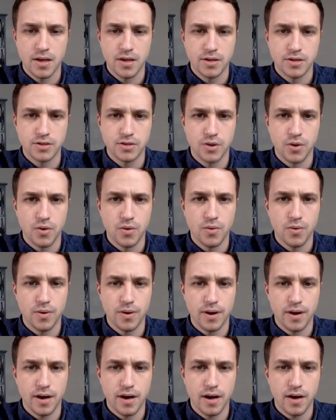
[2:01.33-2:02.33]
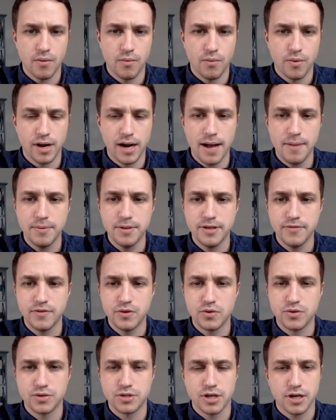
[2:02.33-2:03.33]
So what I believe the
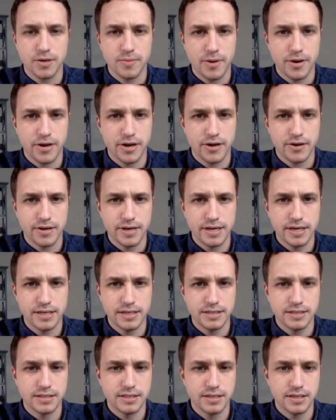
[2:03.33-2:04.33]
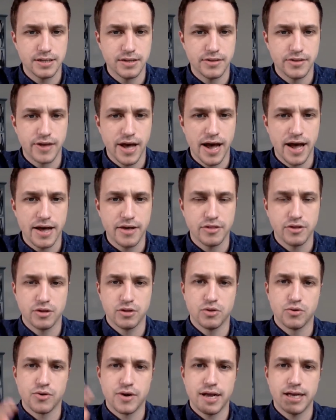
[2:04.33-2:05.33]
Lord is talking about here is that the
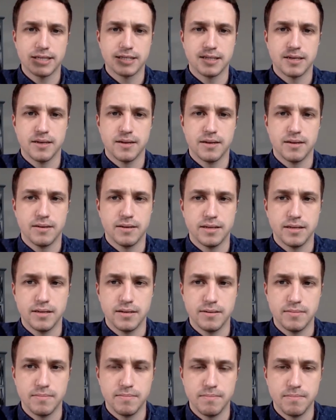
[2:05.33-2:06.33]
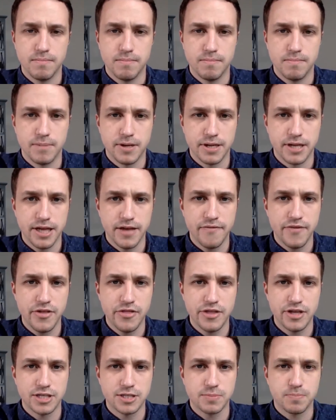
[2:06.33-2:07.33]
Lord has given
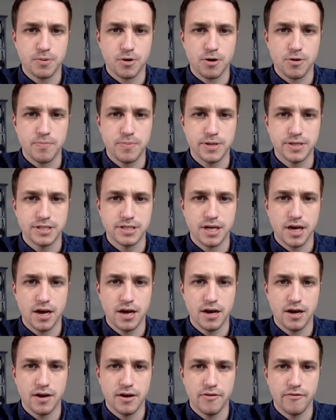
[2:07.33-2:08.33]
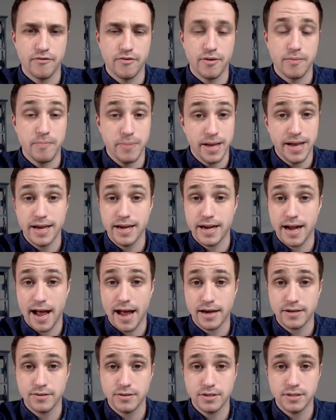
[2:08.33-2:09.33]
this purpose of being an
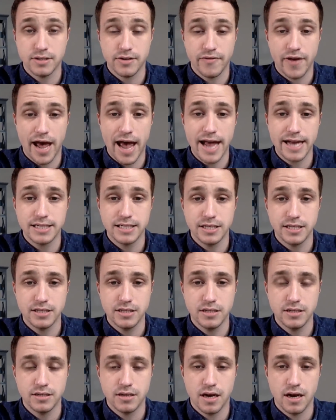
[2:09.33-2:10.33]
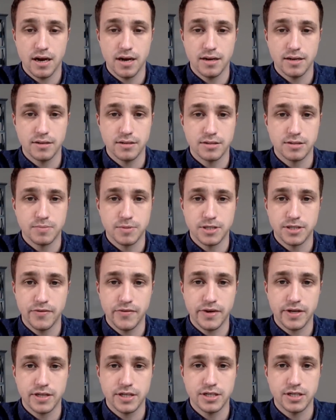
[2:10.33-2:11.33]
actress, of acting
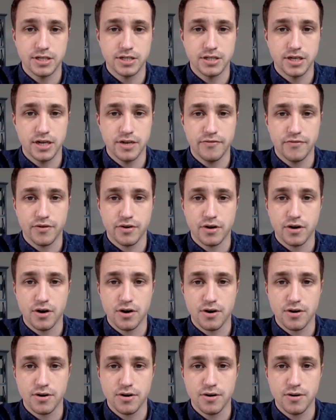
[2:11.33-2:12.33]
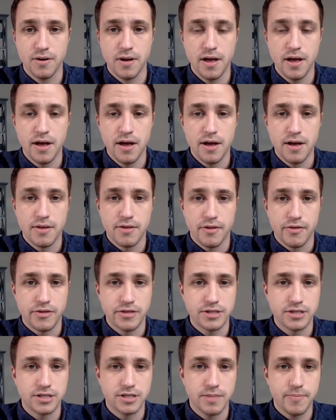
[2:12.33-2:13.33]
specifically to Jennifer Garner, that
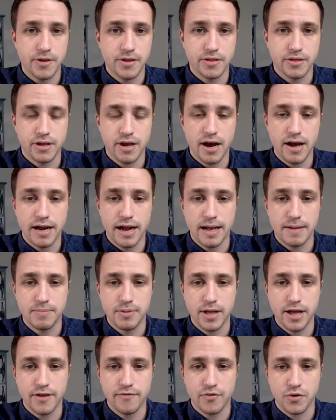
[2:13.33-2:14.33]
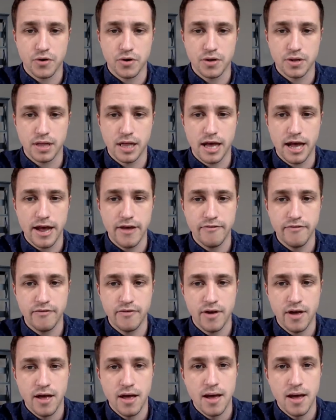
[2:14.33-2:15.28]
this is something God had planned for her life.